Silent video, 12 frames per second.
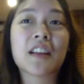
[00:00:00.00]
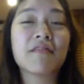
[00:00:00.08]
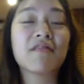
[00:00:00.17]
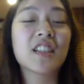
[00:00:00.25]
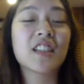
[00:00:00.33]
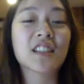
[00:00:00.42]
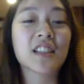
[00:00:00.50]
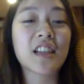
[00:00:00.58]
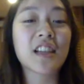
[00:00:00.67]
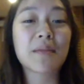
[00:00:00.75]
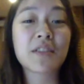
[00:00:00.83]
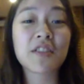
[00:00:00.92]
physics and
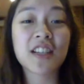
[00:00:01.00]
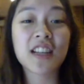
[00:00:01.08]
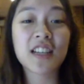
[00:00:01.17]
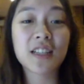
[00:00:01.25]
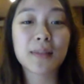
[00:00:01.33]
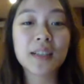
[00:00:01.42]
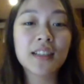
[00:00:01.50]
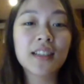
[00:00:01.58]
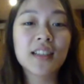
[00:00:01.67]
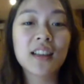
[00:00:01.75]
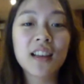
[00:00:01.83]
chemistry textbooks,